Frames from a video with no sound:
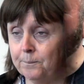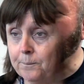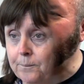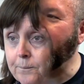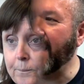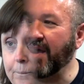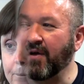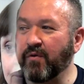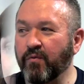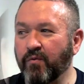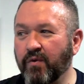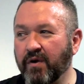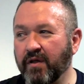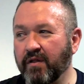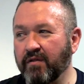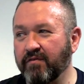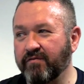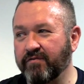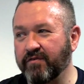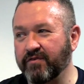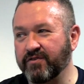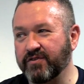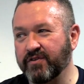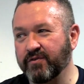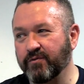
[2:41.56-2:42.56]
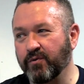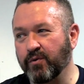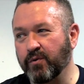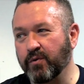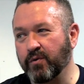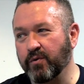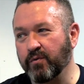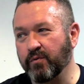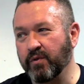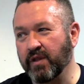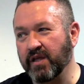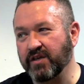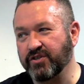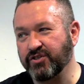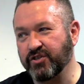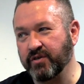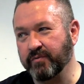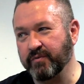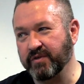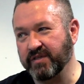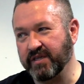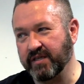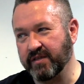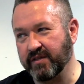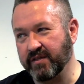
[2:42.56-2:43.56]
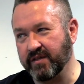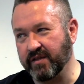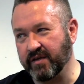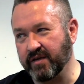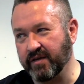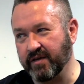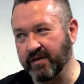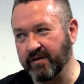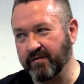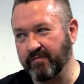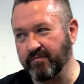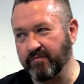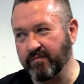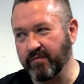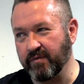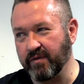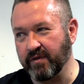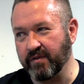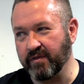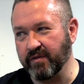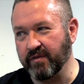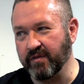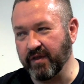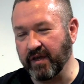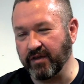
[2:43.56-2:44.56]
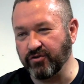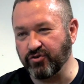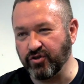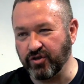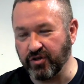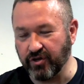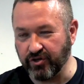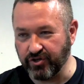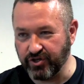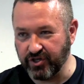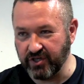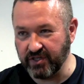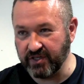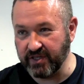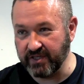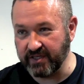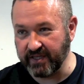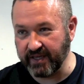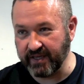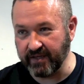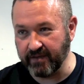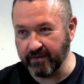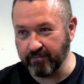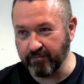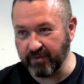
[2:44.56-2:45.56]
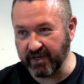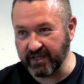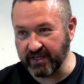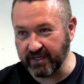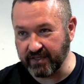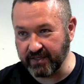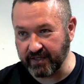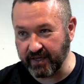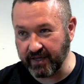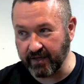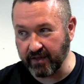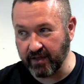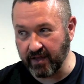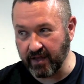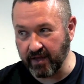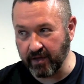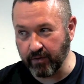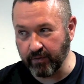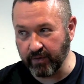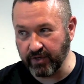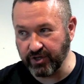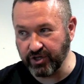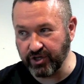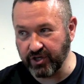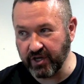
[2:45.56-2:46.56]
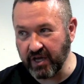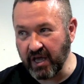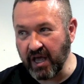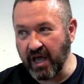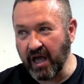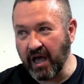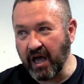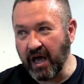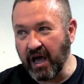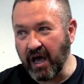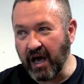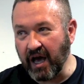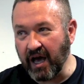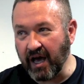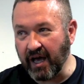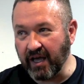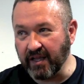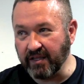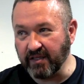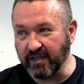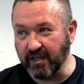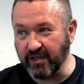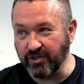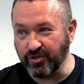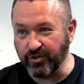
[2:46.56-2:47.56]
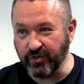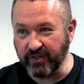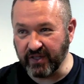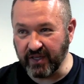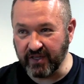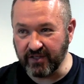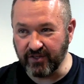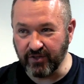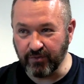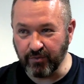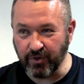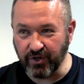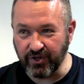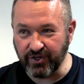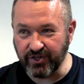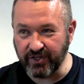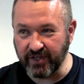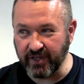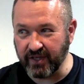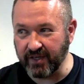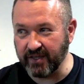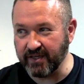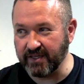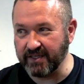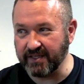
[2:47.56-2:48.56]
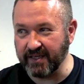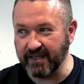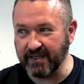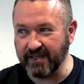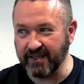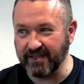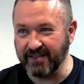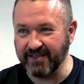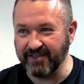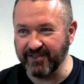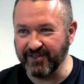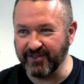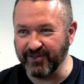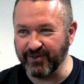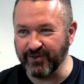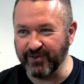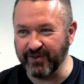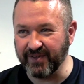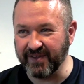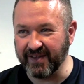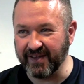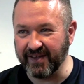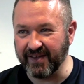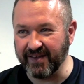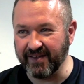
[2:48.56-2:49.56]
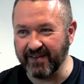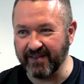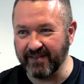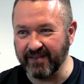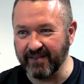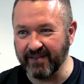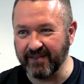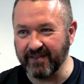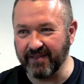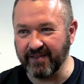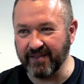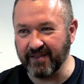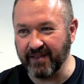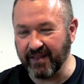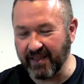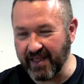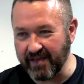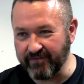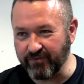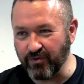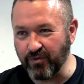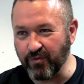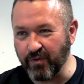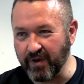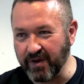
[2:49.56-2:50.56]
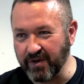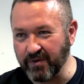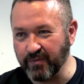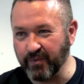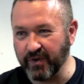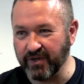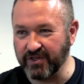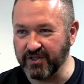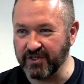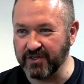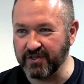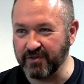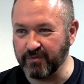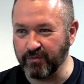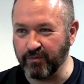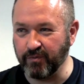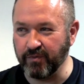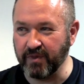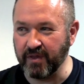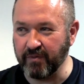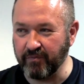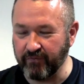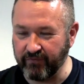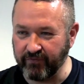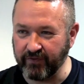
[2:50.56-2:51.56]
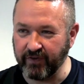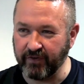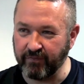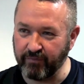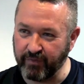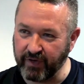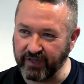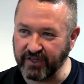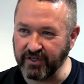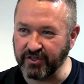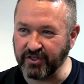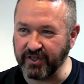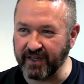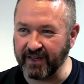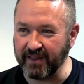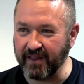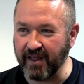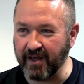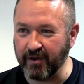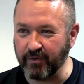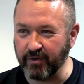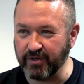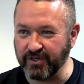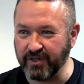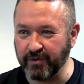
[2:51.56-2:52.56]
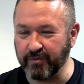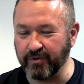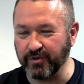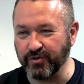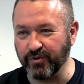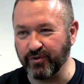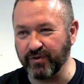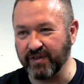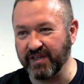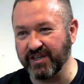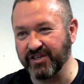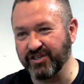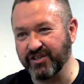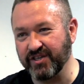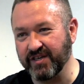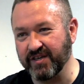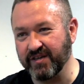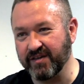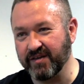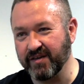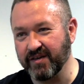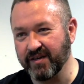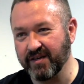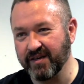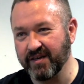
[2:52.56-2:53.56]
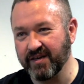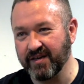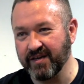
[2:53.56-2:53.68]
Well, first of all, last year we did the introduction to British Sign Language, and I enjoyed that so much that I decided to do the Level 1, which is the British Sign Language that we're doing this year.